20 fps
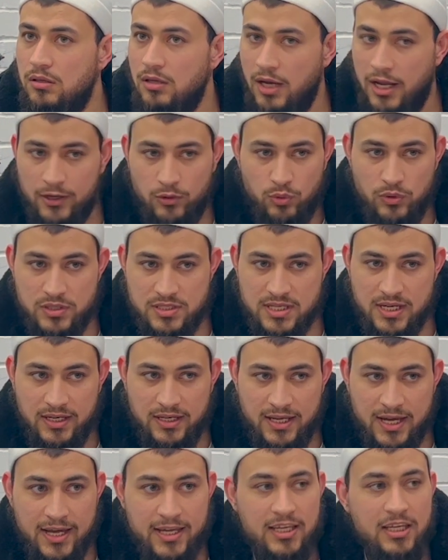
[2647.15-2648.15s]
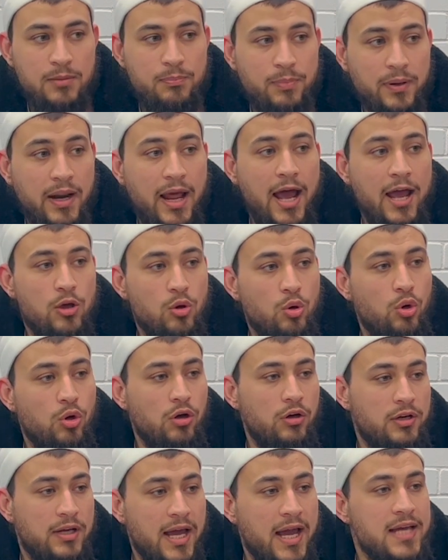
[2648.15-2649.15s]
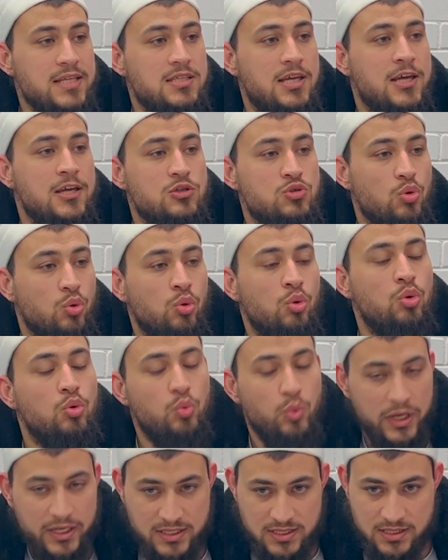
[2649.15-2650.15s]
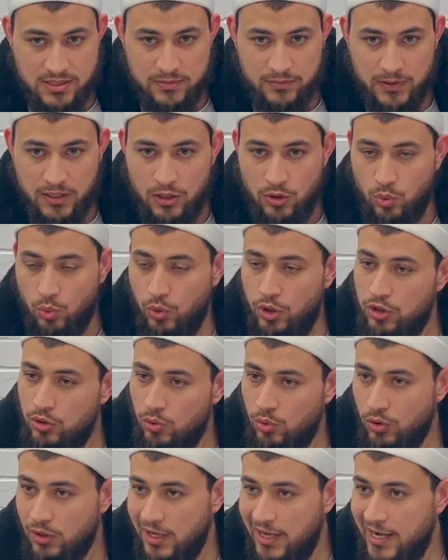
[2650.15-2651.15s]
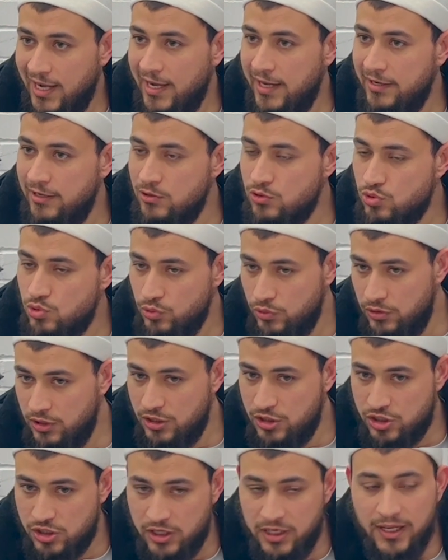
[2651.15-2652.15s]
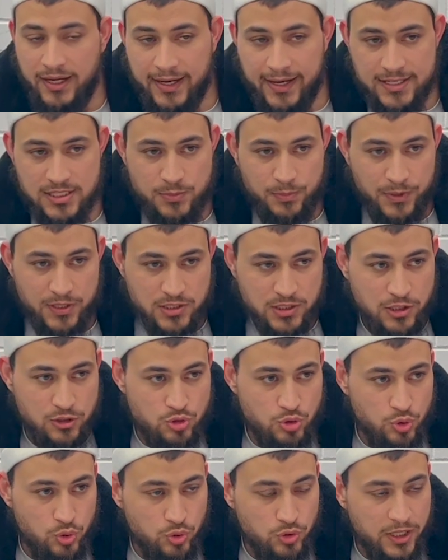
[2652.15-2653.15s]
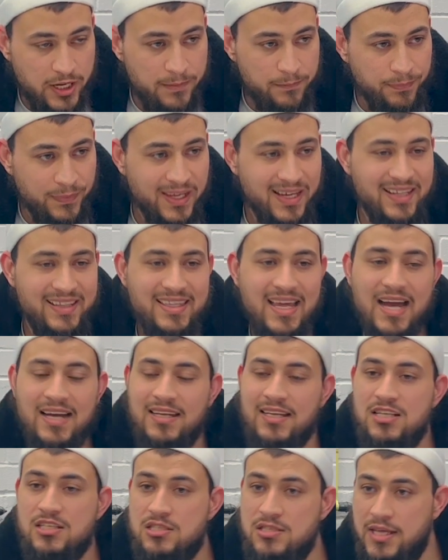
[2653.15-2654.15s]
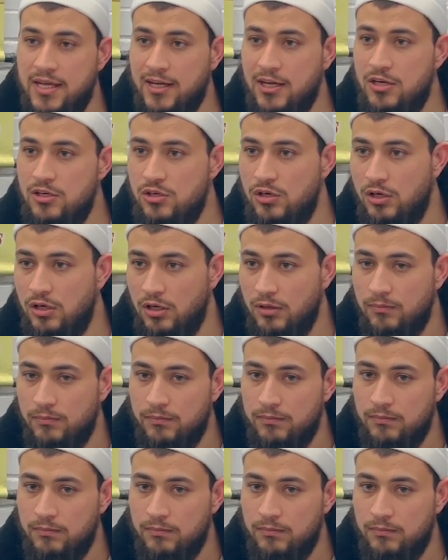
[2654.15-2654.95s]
Like we said, yeah, he prioritizes his own ways. When Quran and Sunnah and Sharia is presented to them, that is secondary.